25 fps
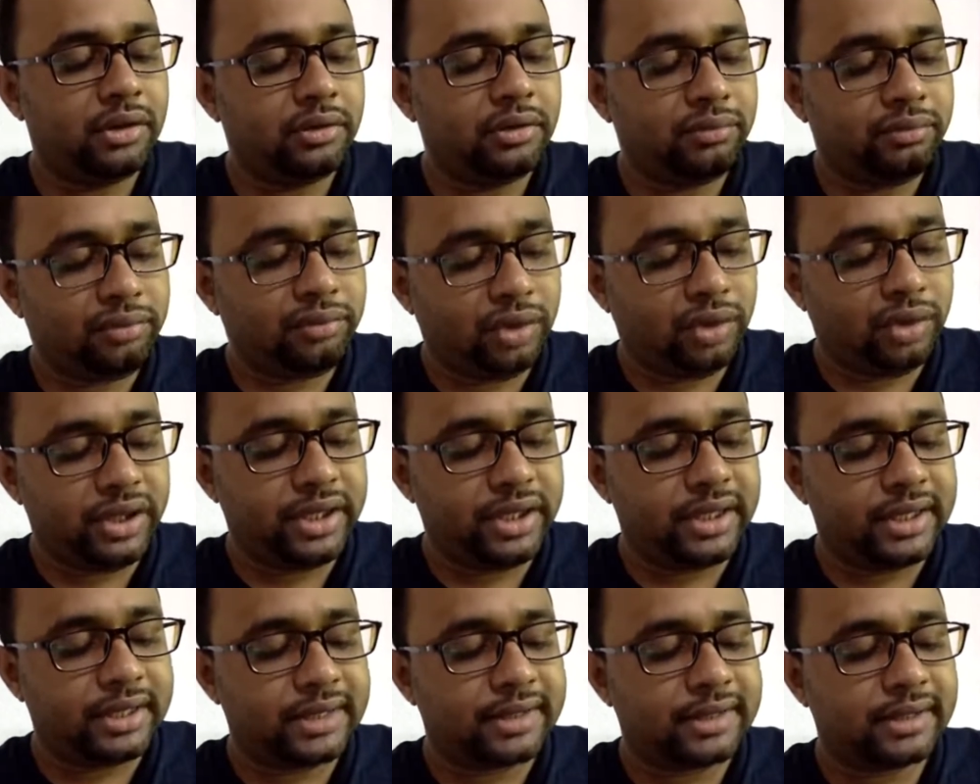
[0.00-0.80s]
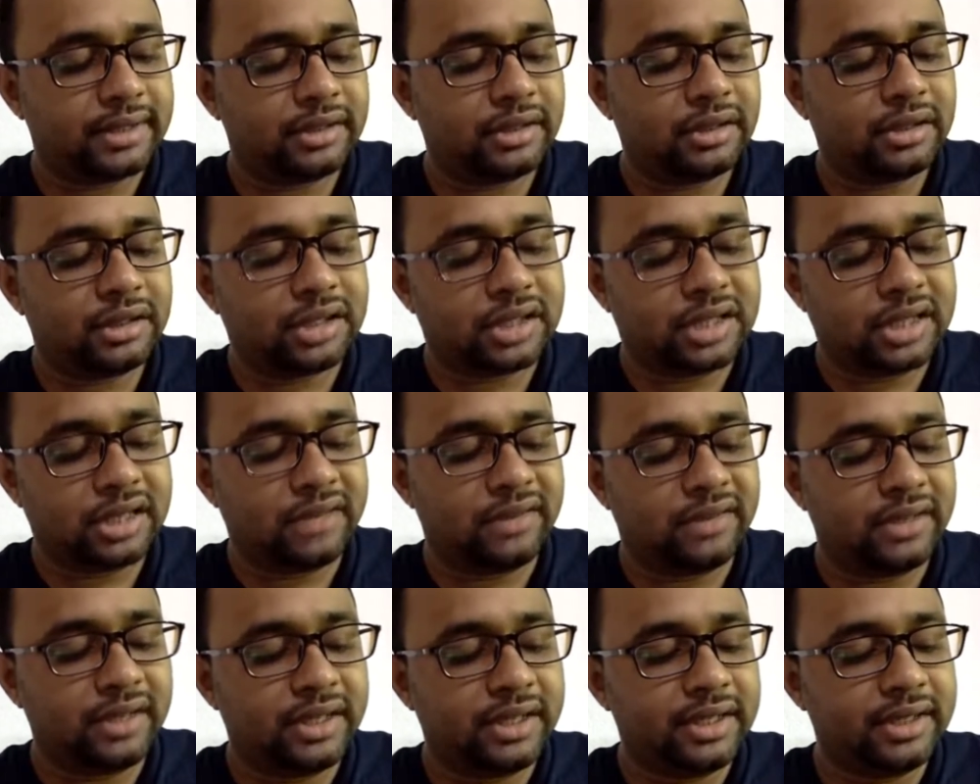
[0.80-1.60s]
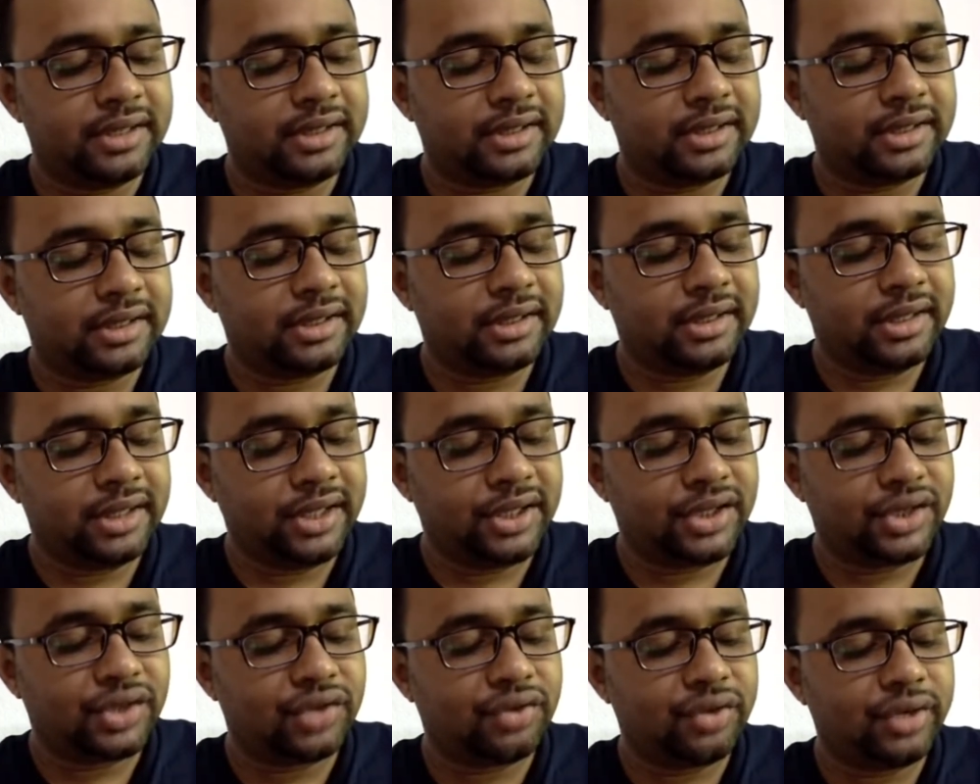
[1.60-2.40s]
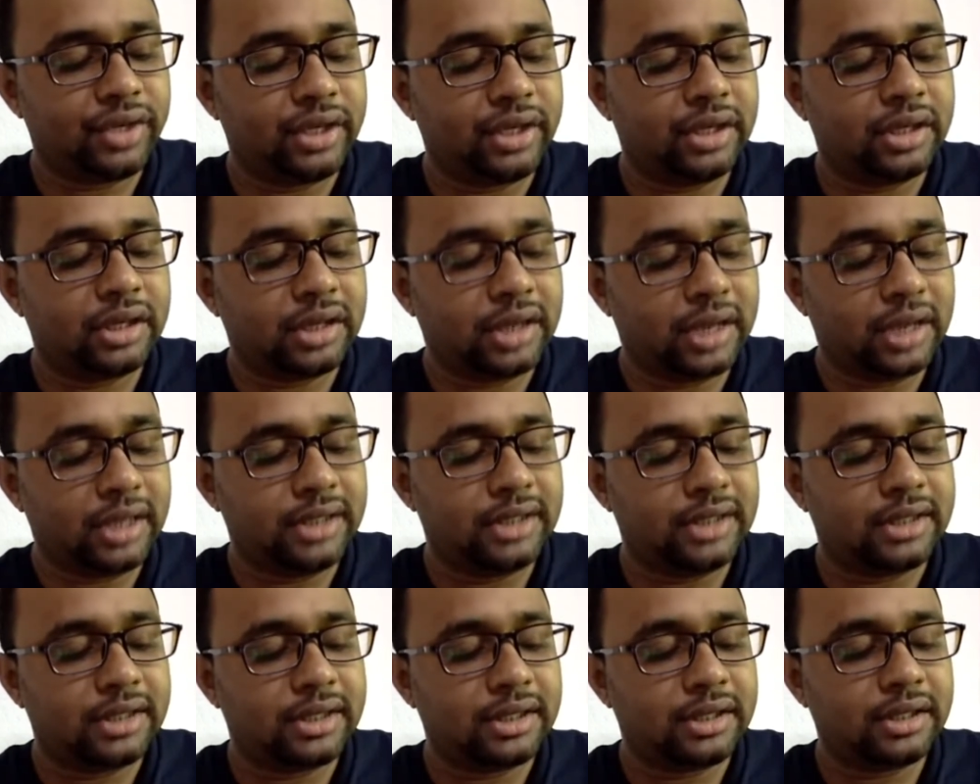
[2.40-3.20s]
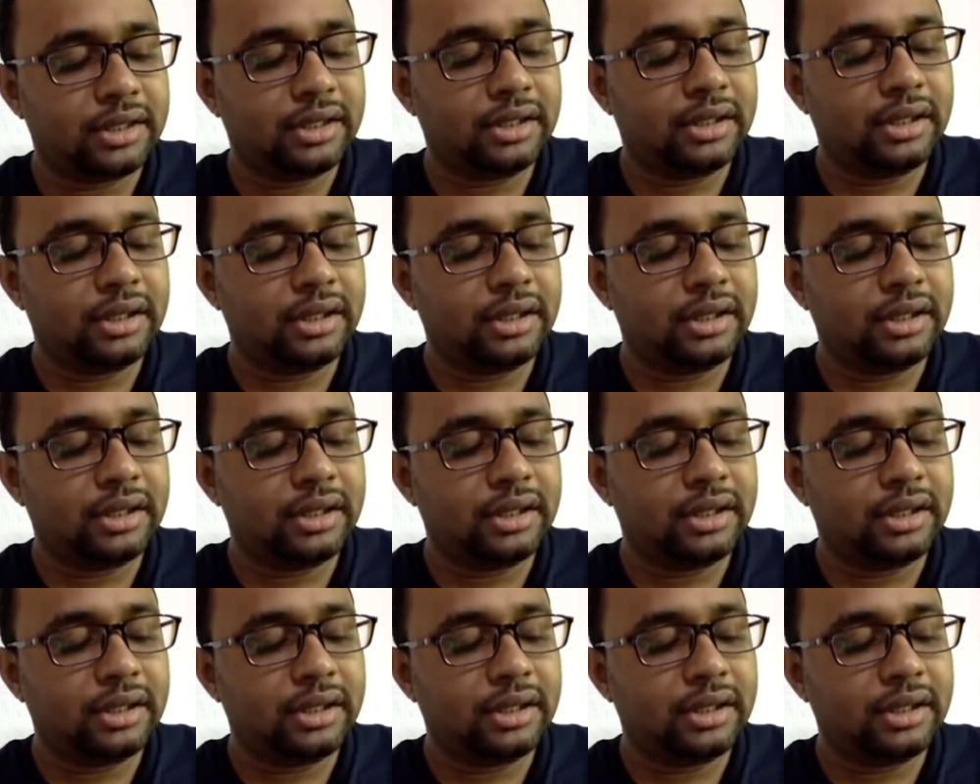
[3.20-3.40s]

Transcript: politics, governance, history, culture,